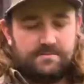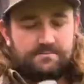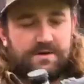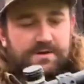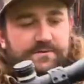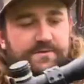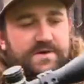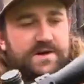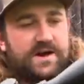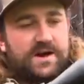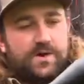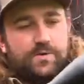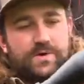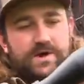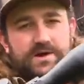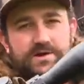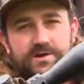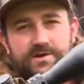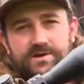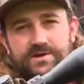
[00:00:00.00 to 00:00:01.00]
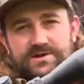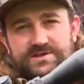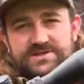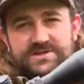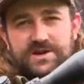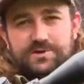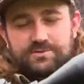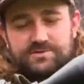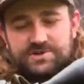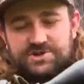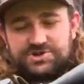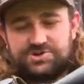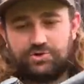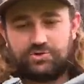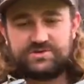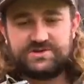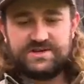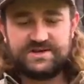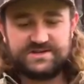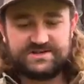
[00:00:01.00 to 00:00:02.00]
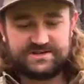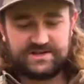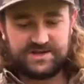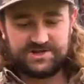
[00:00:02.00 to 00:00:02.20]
But for now, we're going to stick with the shorties.